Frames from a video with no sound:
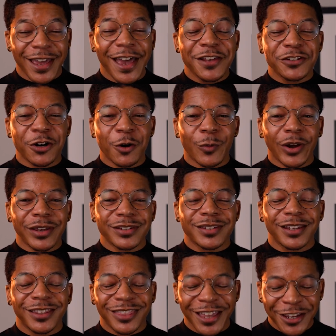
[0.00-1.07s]
As always,
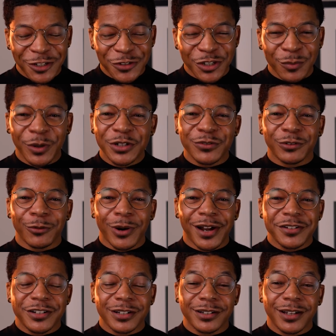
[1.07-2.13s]
thank you so much for
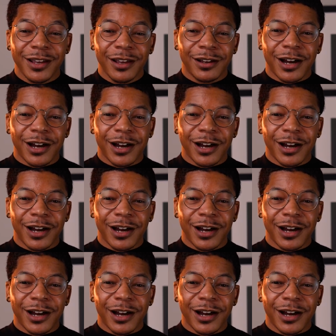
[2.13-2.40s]
watching.